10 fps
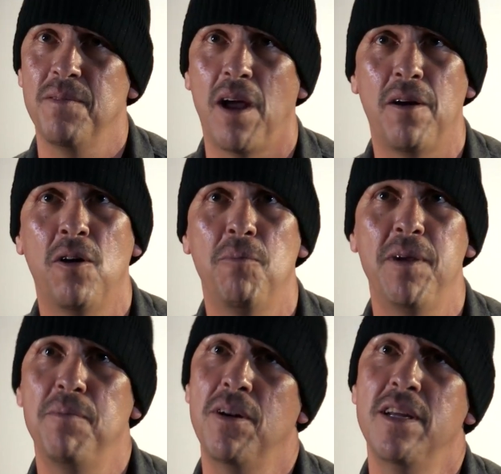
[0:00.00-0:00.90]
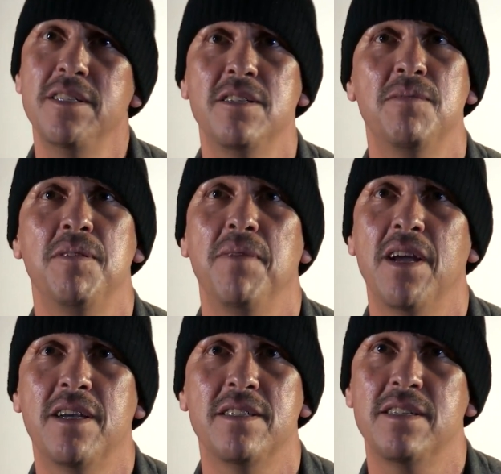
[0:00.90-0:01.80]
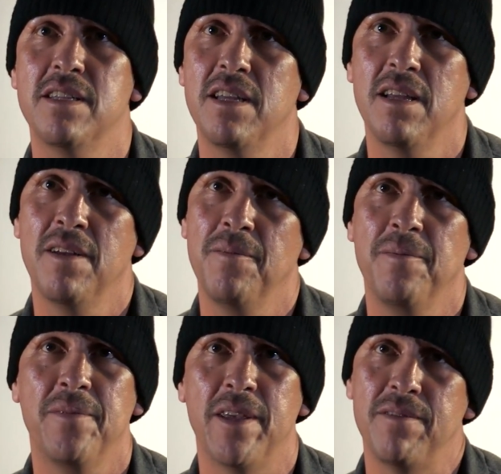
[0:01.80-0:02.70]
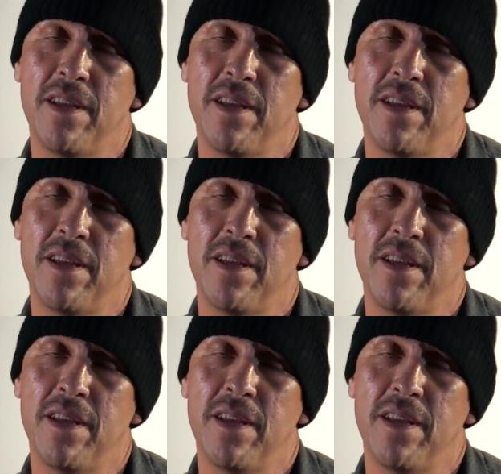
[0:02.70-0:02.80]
I hope people listen to me, man, because if